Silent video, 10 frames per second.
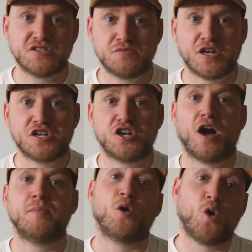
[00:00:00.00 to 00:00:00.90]
subject
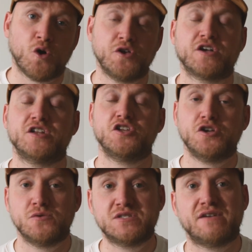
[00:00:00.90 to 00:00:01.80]
sharp, or you can
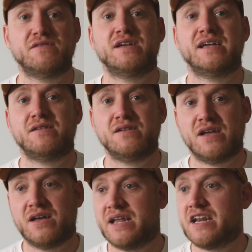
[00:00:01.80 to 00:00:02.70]
use it in
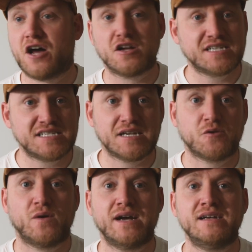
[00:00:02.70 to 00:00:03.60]
an
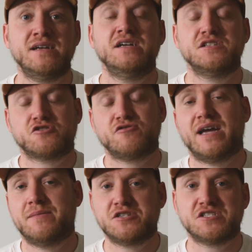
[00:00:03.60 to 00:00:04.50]
artistic way to
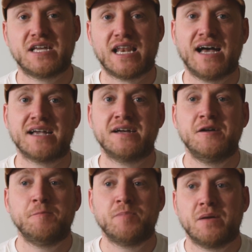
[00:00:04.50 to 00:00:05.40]
create images that you like.
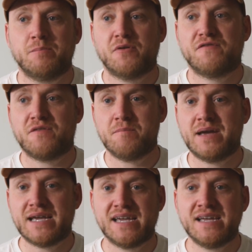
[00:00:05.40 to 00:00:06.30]
But for
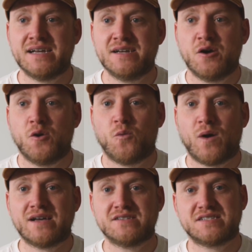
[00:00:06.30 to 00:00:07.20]
me,
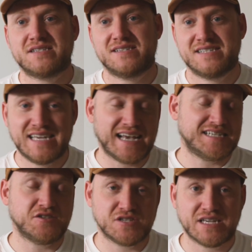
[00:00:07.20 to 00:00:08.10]
whilst,
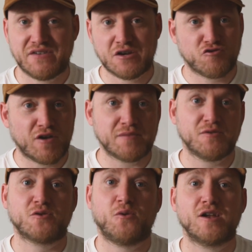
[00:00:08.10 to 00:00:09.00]
yes, it does give
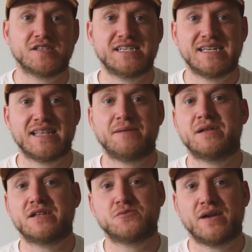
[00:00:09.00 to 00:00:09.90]
incredible quality in that
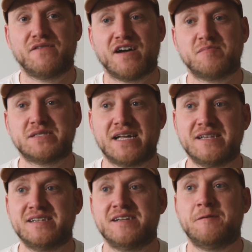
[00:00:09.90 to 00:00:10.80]
middle 25%,